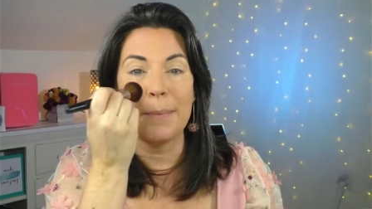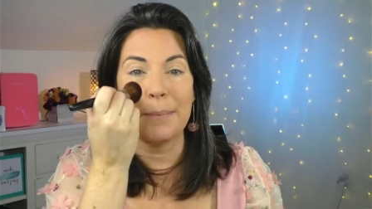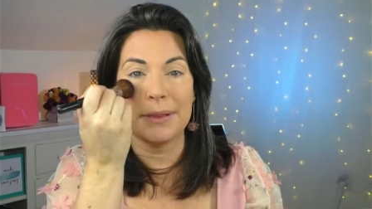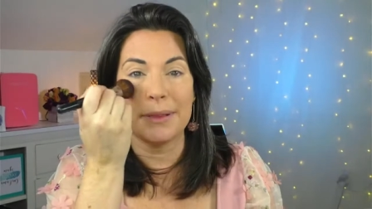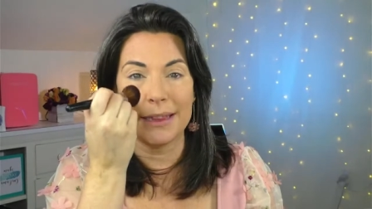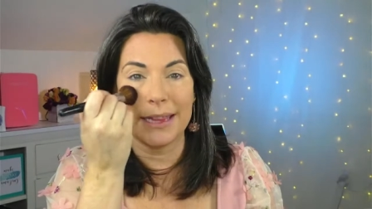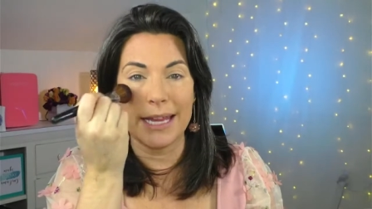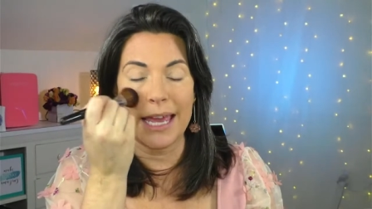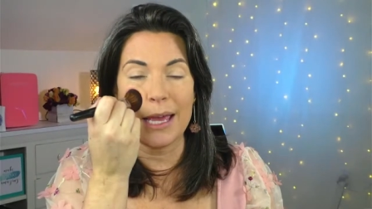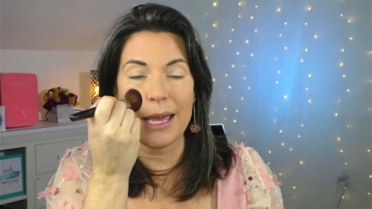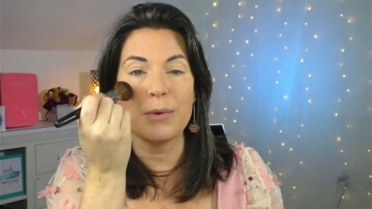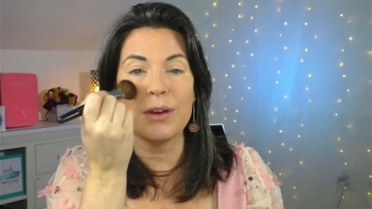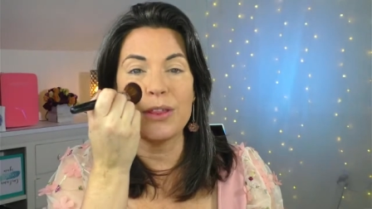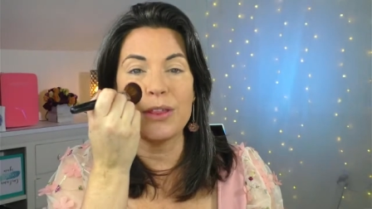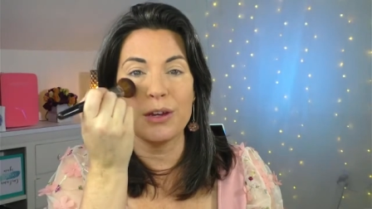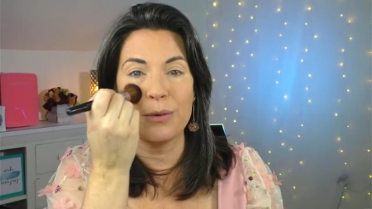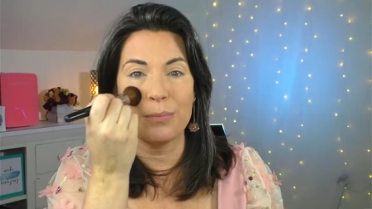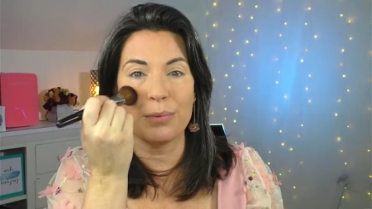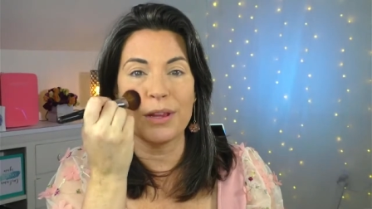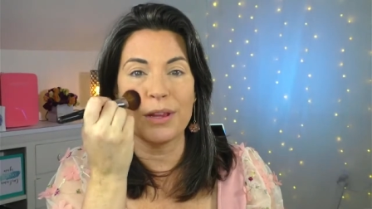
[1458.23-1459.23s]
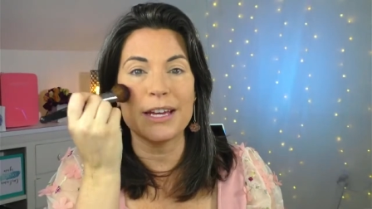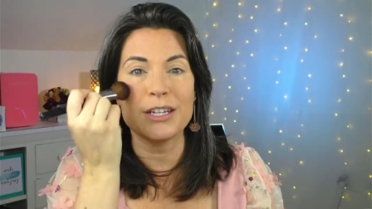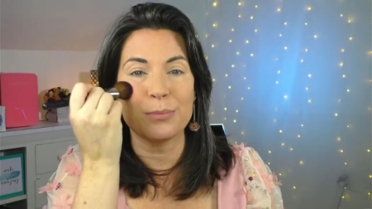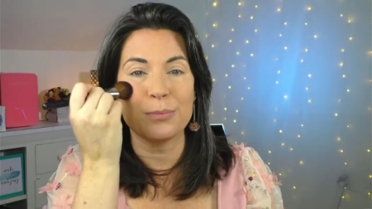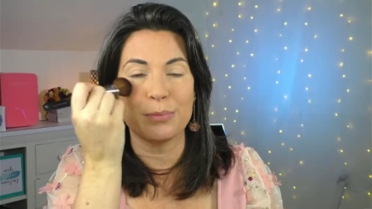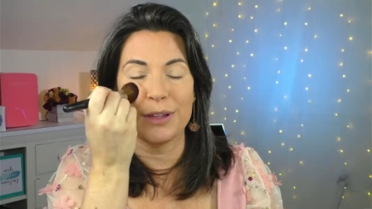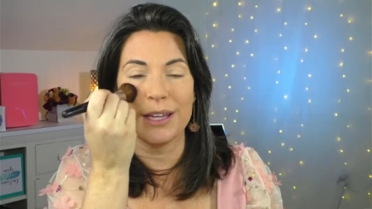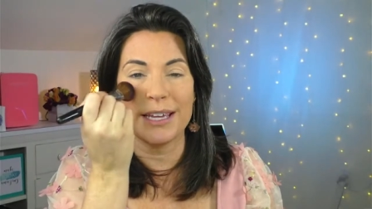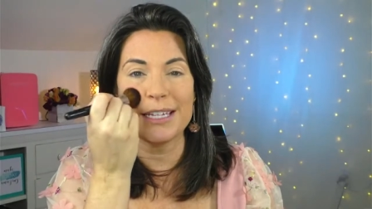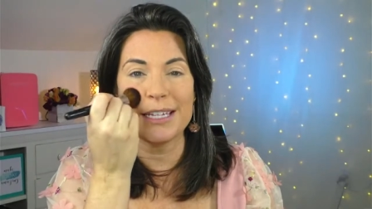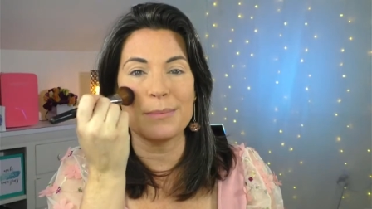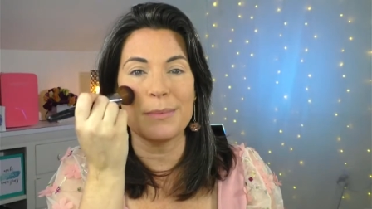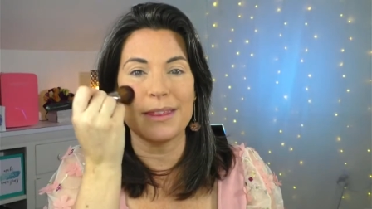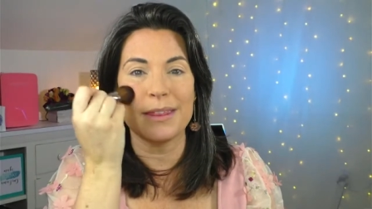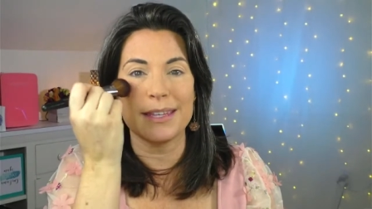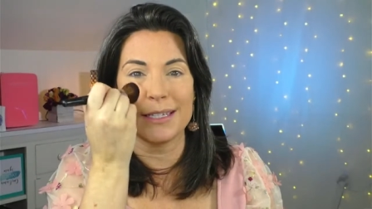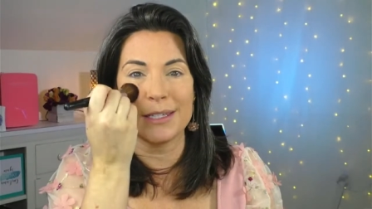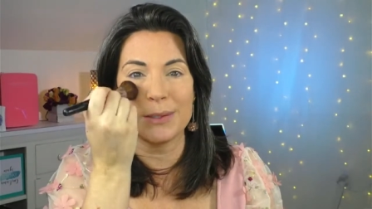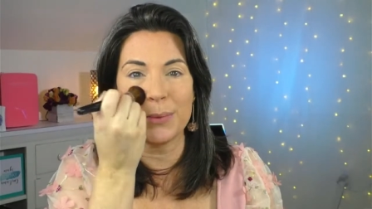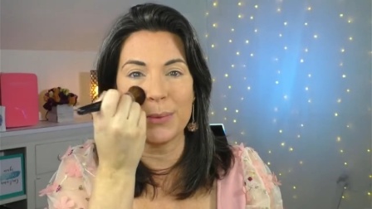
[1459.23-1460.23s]
Play with your blush
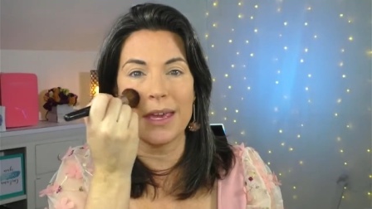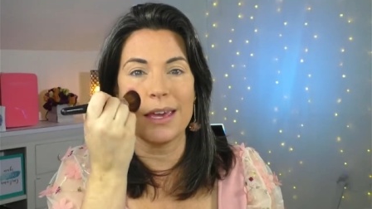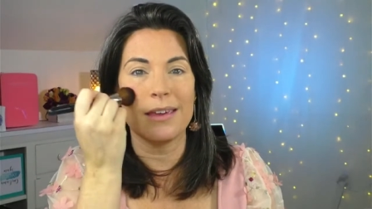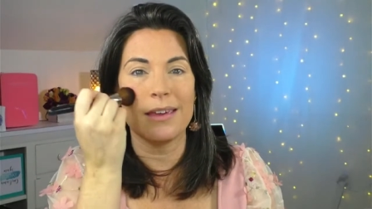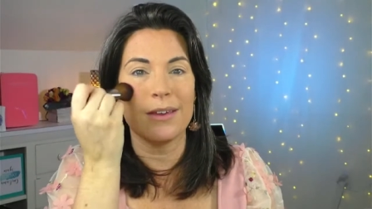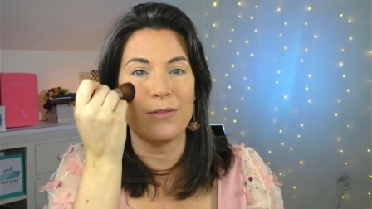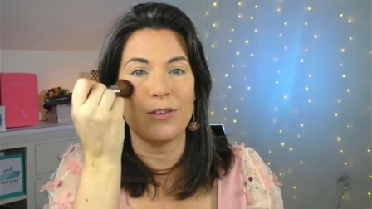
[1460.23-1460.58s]
placement this week.